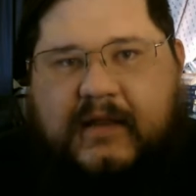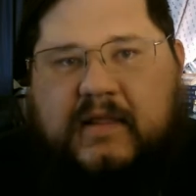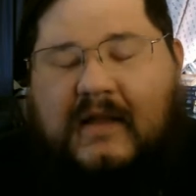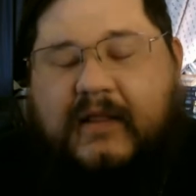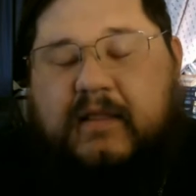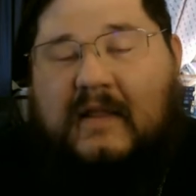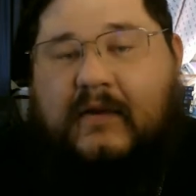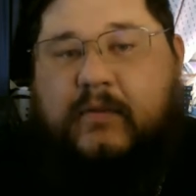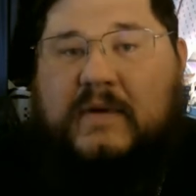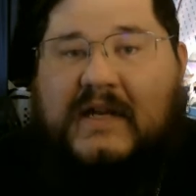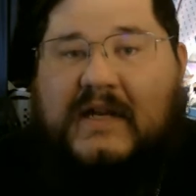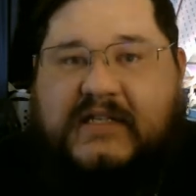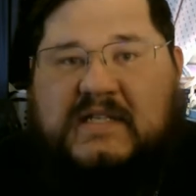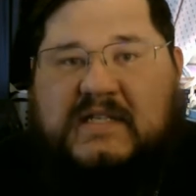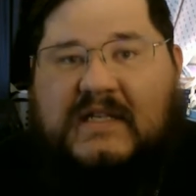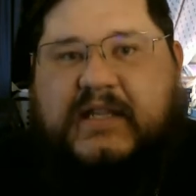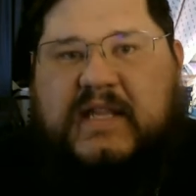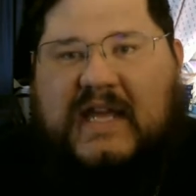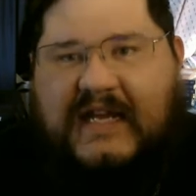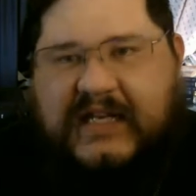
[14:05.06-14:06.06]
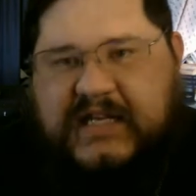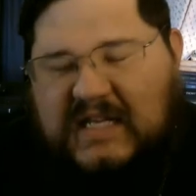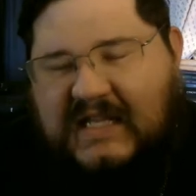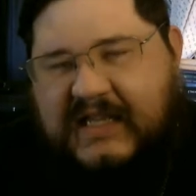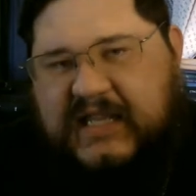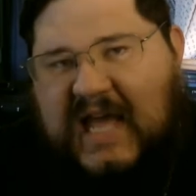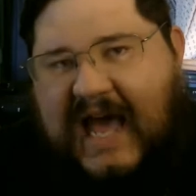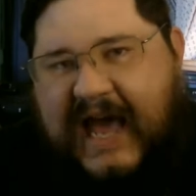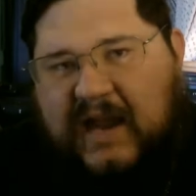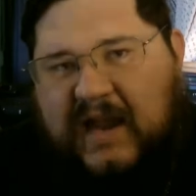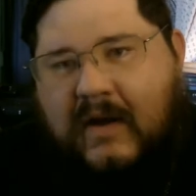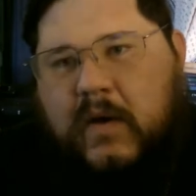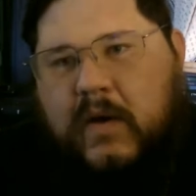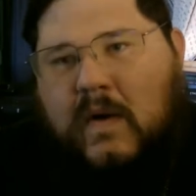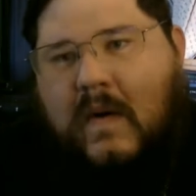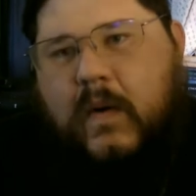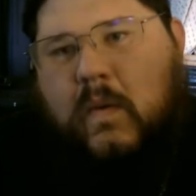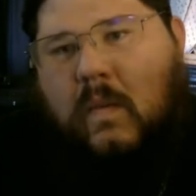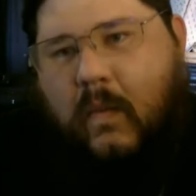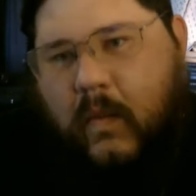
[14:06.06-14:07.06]
that the reason they did that
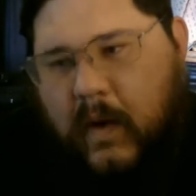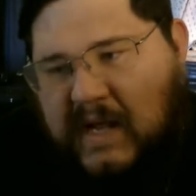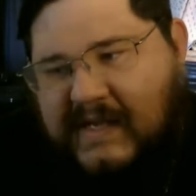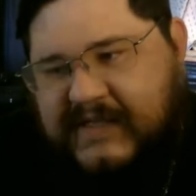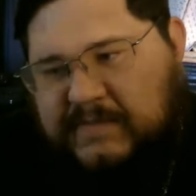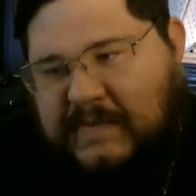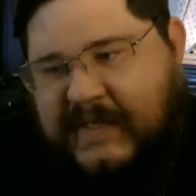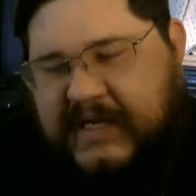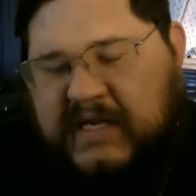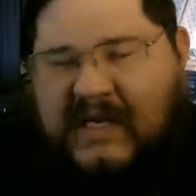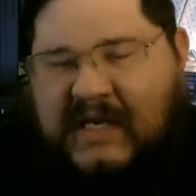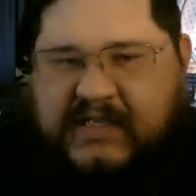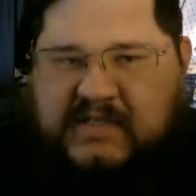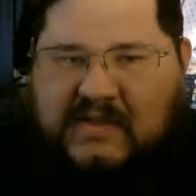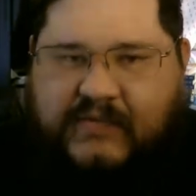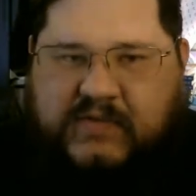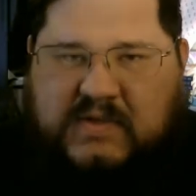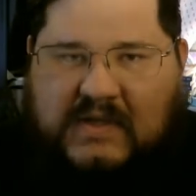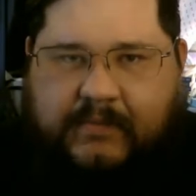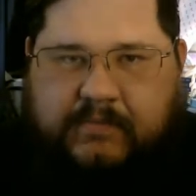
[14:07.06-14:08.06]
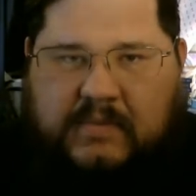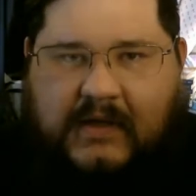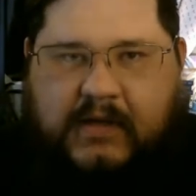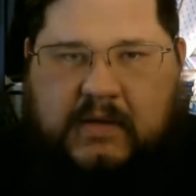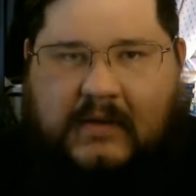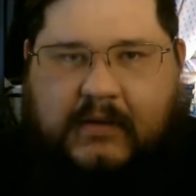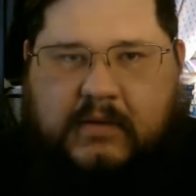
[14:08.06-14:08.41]
was because of something.